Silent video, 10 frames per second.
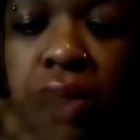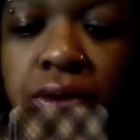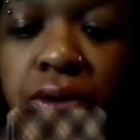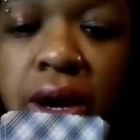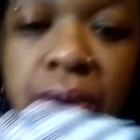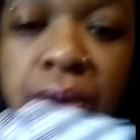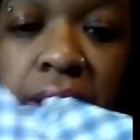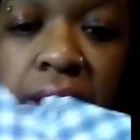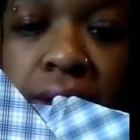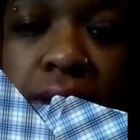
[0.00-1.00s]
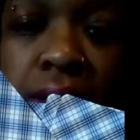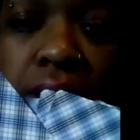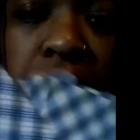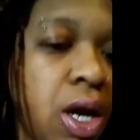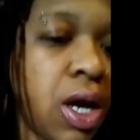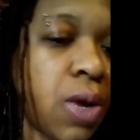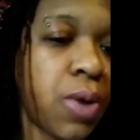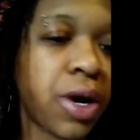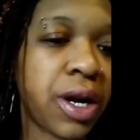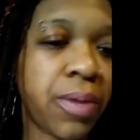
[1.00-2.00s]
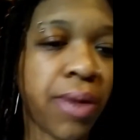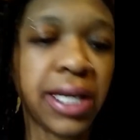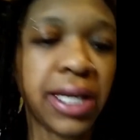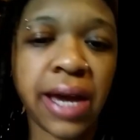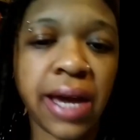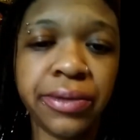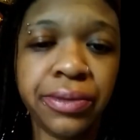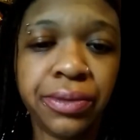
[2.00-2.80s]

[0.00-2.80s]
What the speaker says: Rider-Waite. We're going to break down.